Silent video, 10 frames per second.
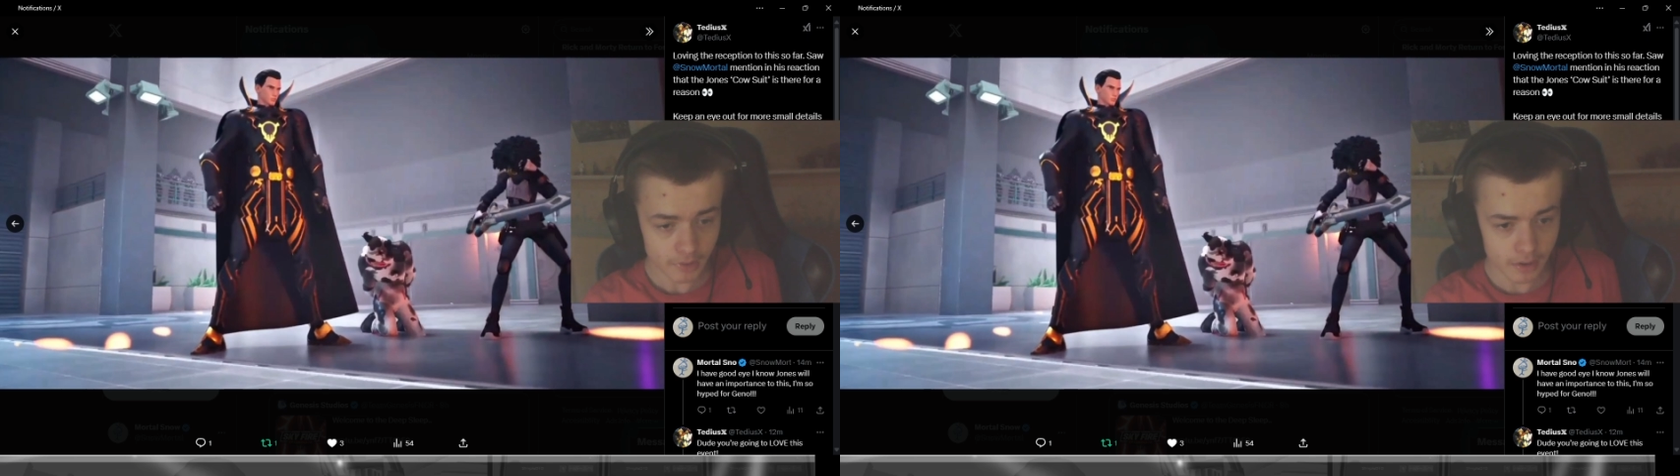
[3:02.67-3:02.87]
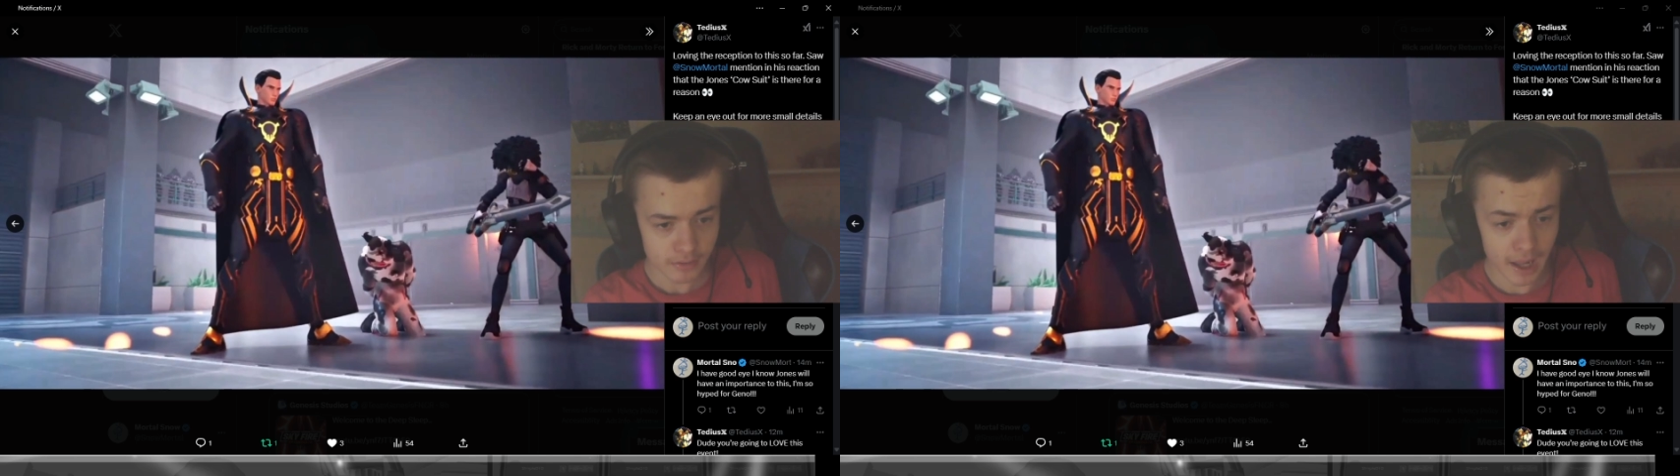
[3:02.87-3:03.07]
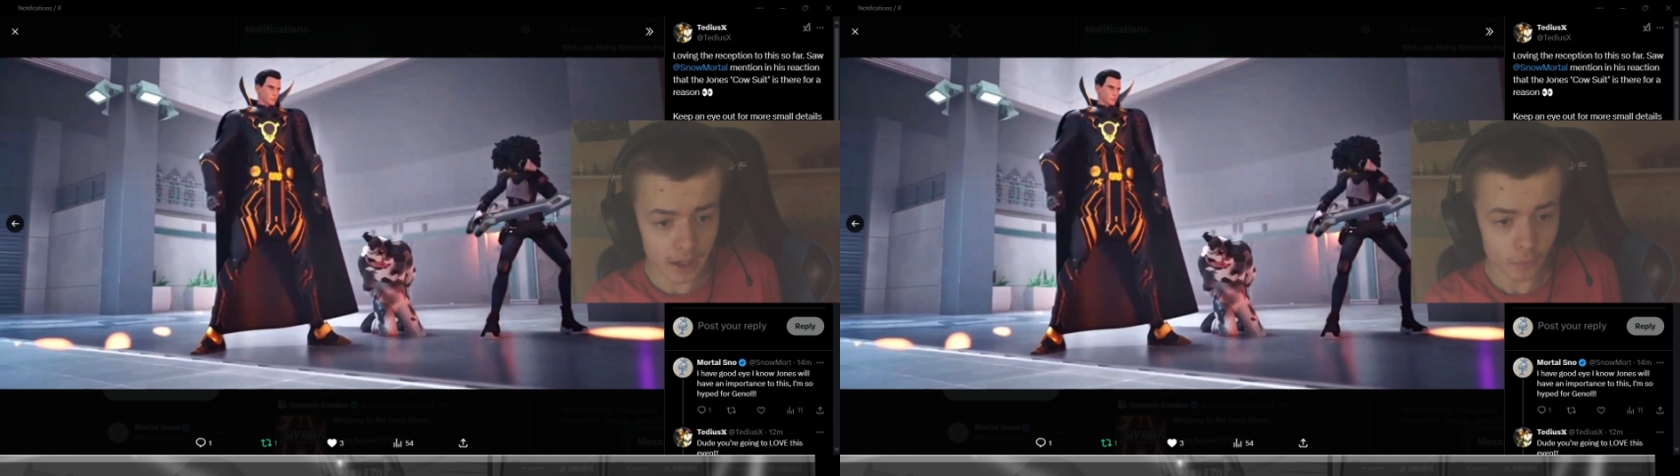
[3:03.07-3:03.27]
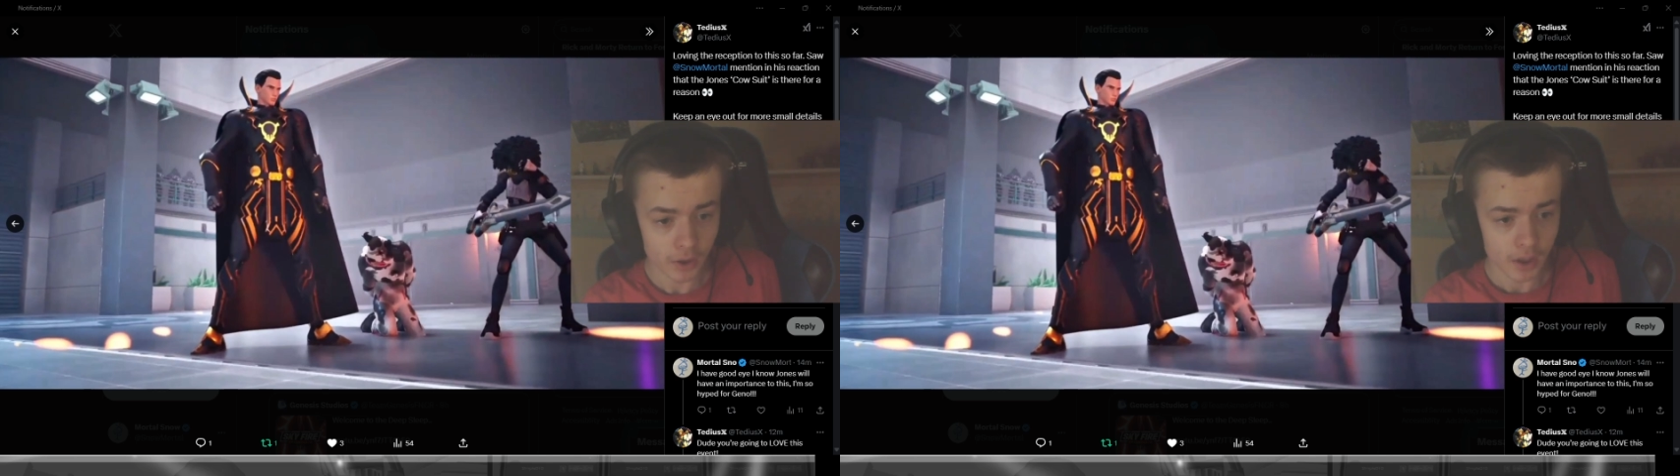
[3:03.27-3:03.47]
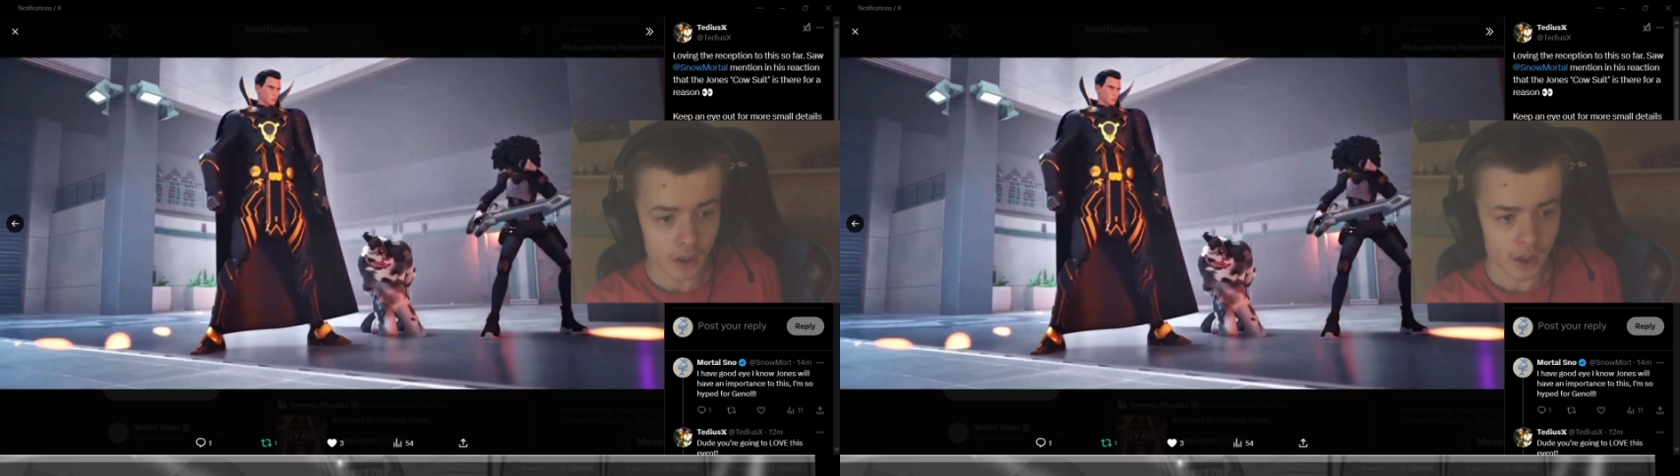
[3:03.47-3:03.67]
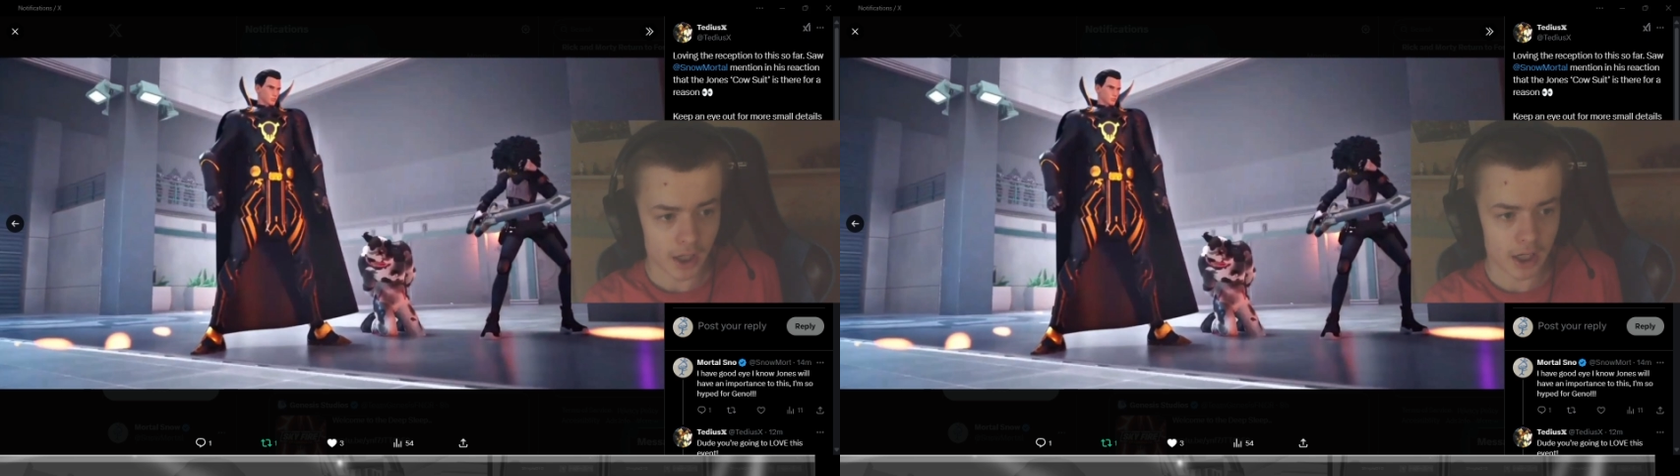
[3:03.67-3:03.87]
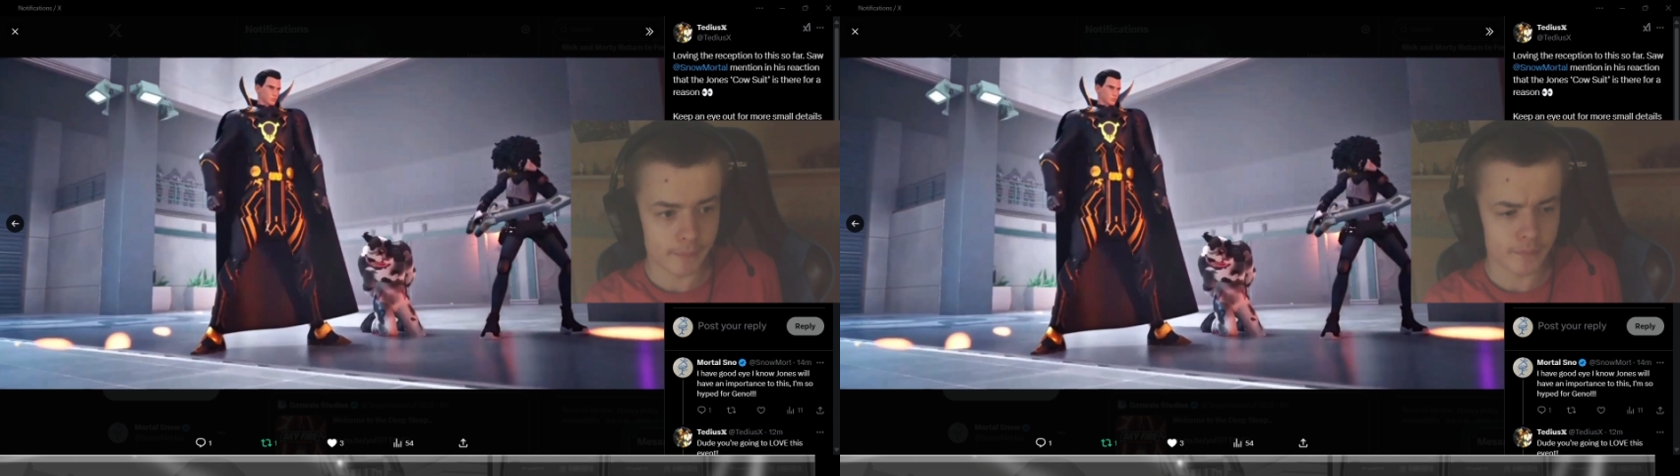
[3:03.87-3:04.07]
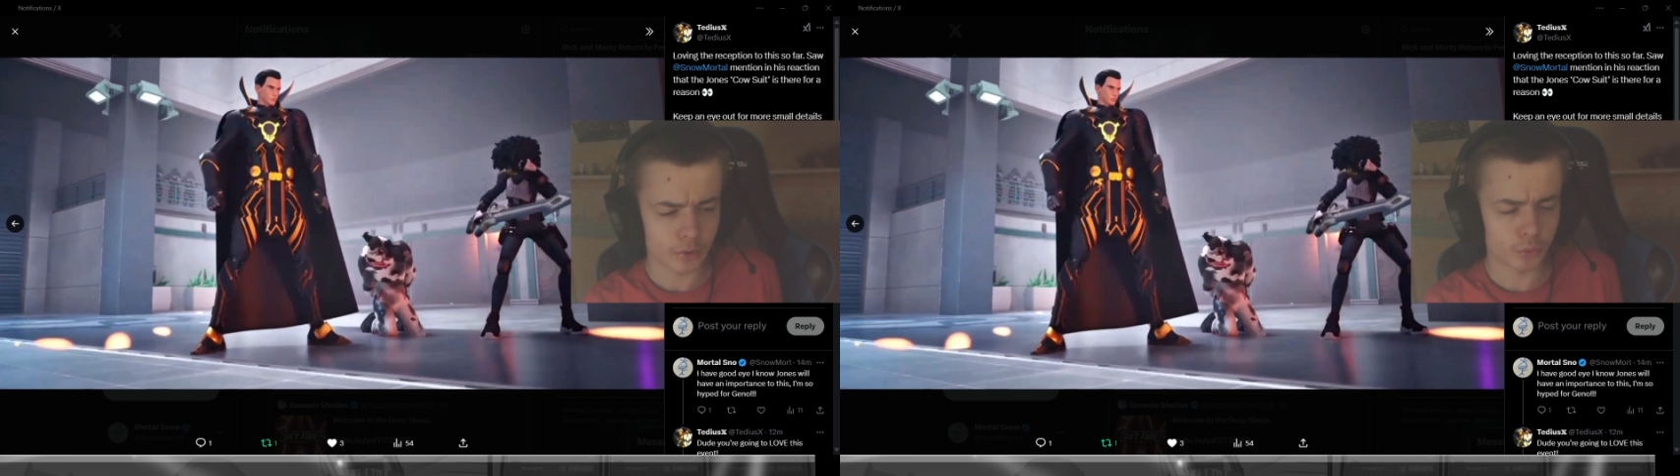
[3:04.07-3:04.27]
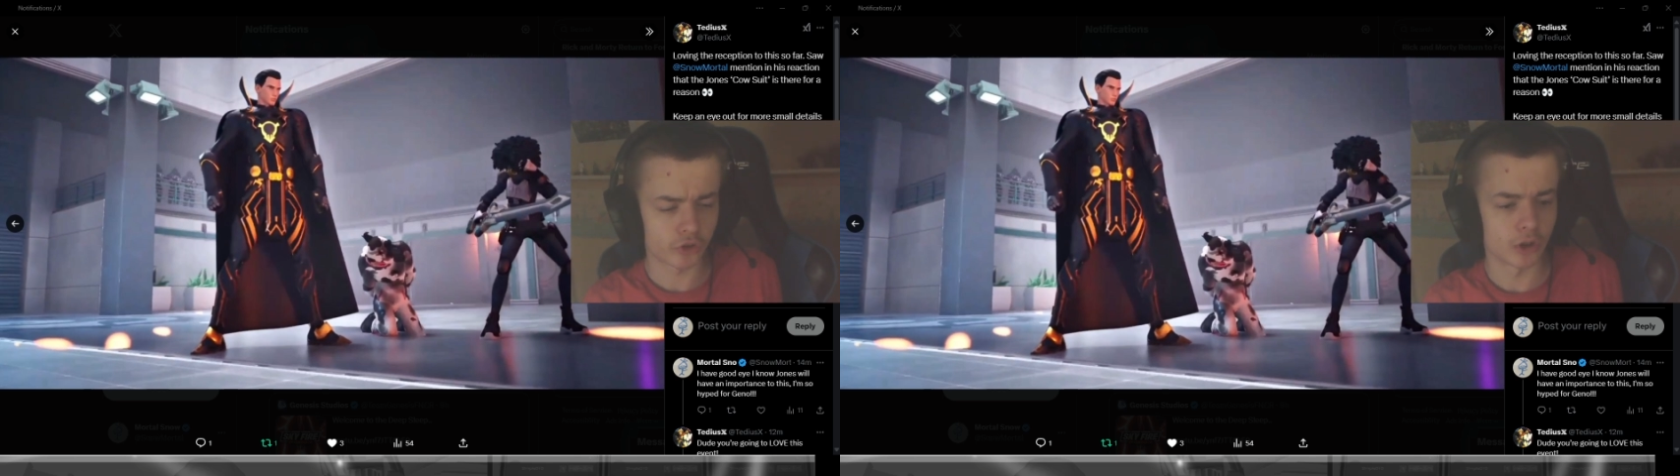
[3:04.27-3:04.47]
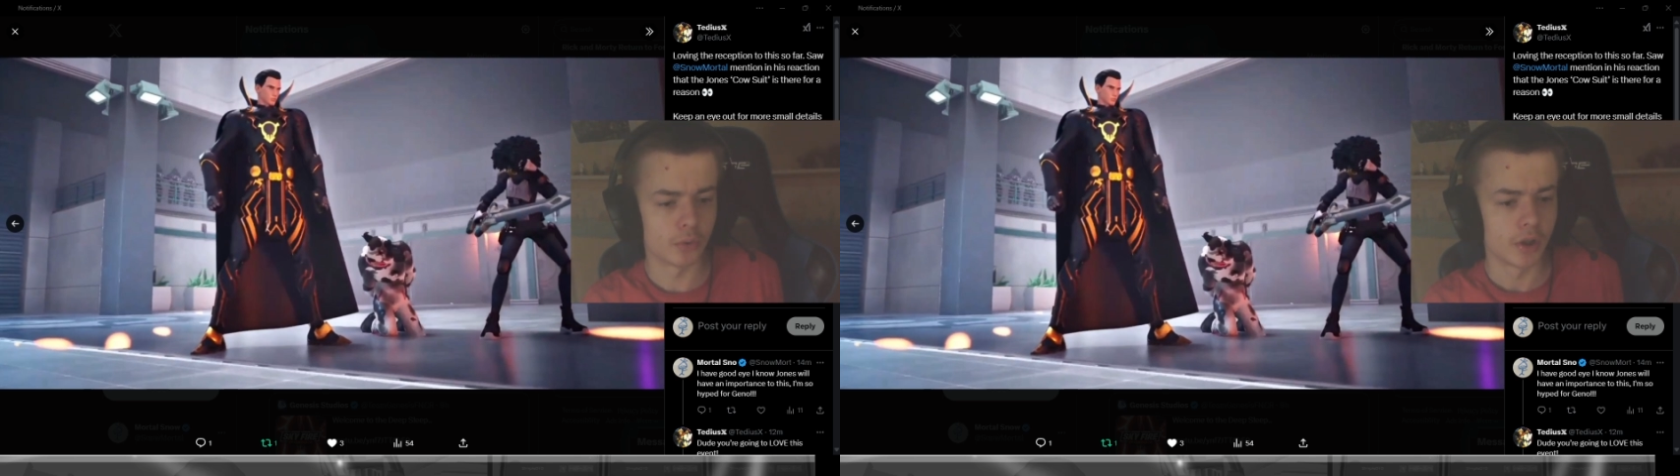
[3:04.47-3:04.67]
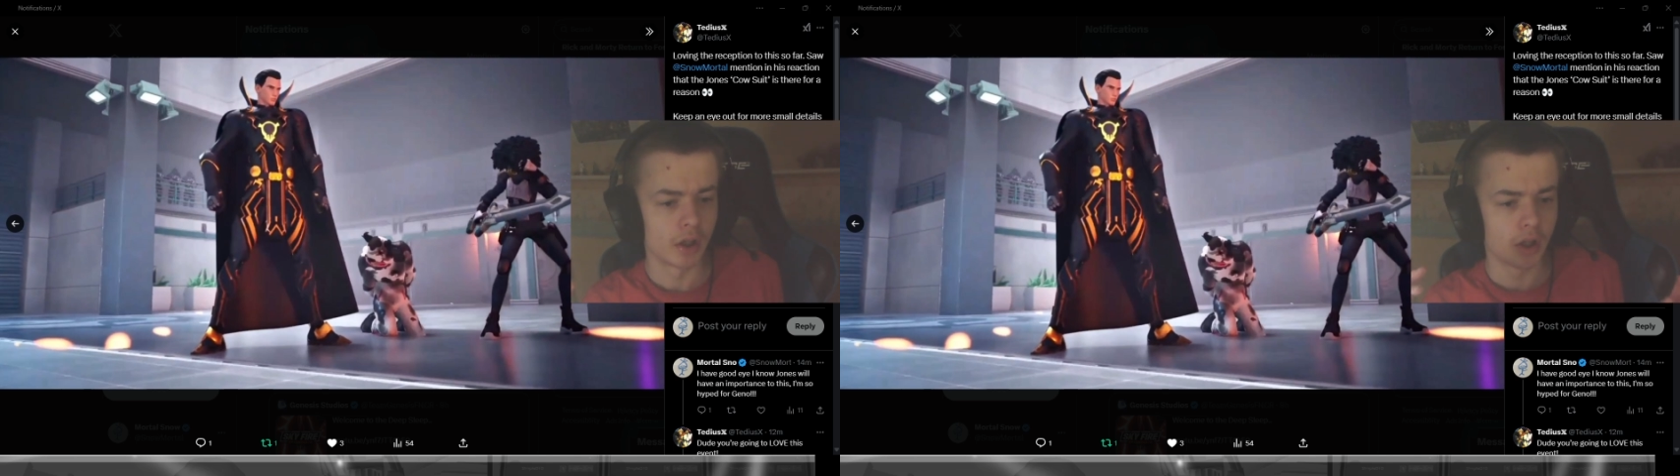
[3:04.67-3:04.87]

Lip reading: Now, also,